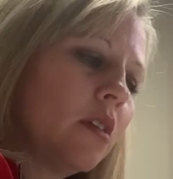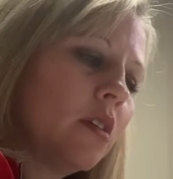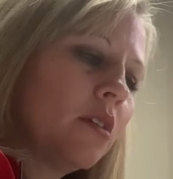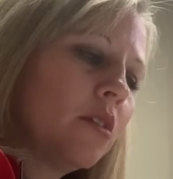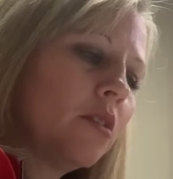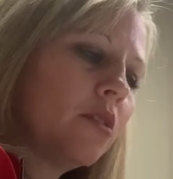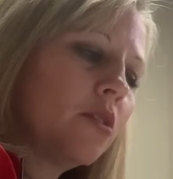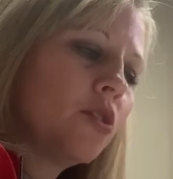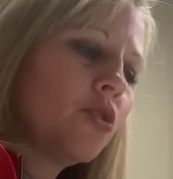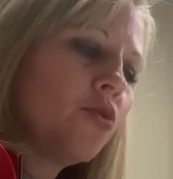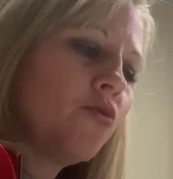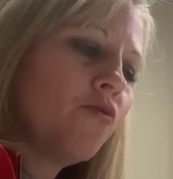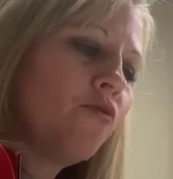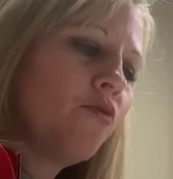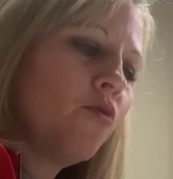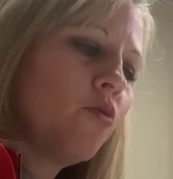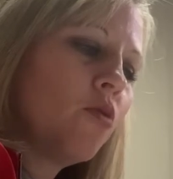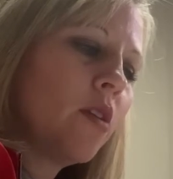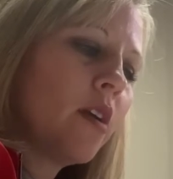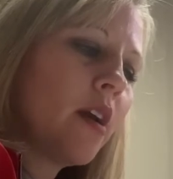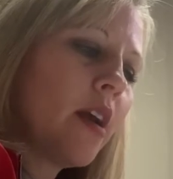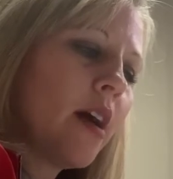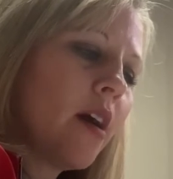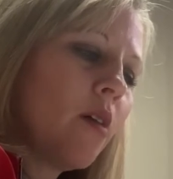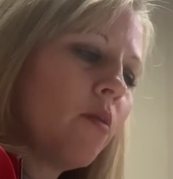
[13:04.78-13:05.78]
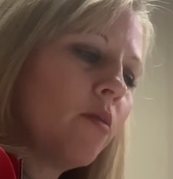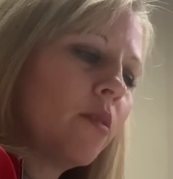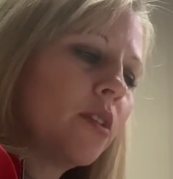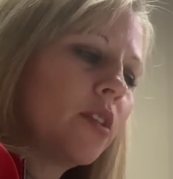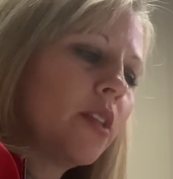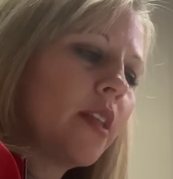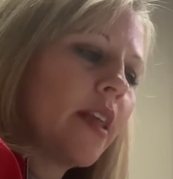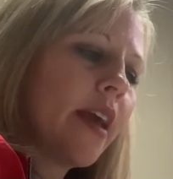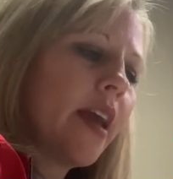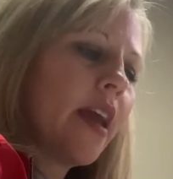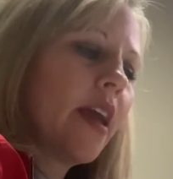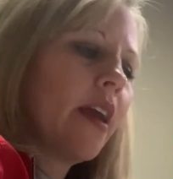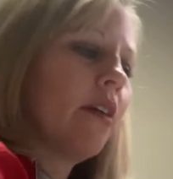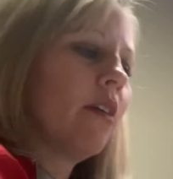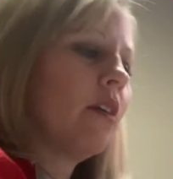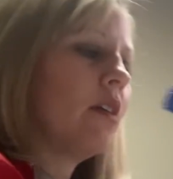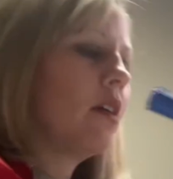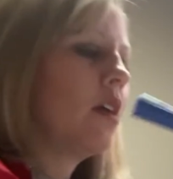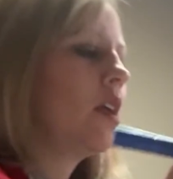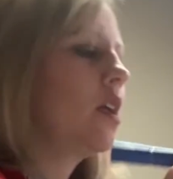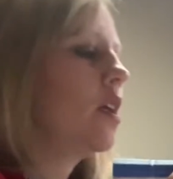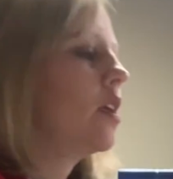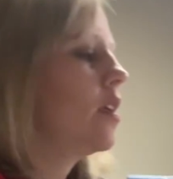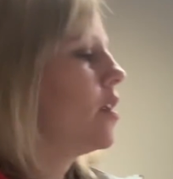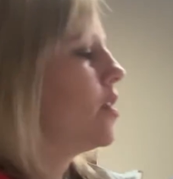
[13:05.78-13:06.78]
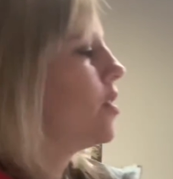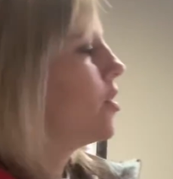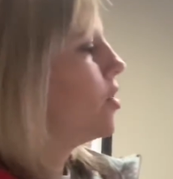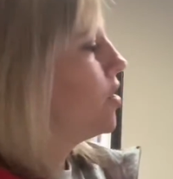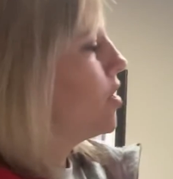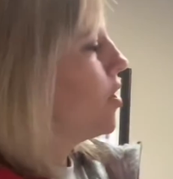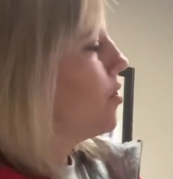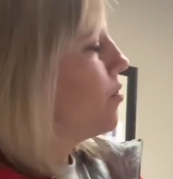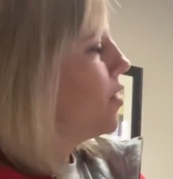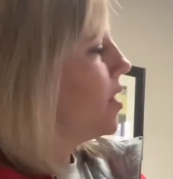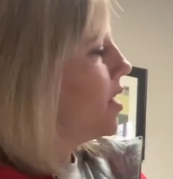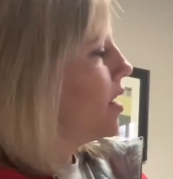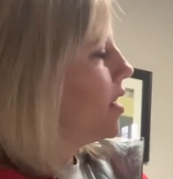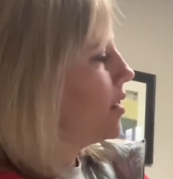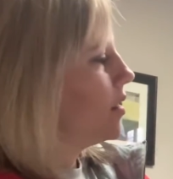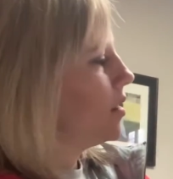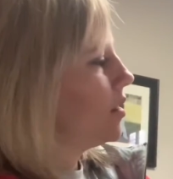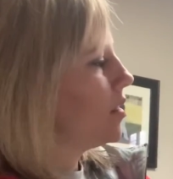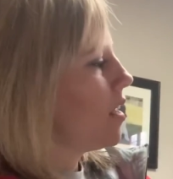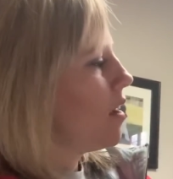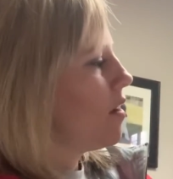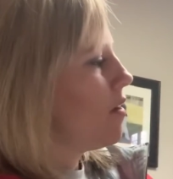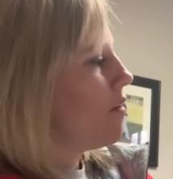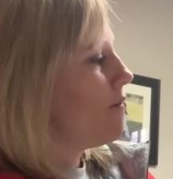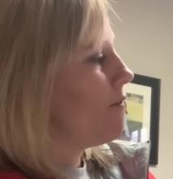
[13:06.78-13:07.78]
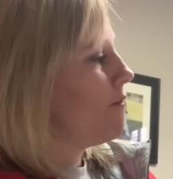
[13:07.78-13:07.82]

So 4 hours there. So this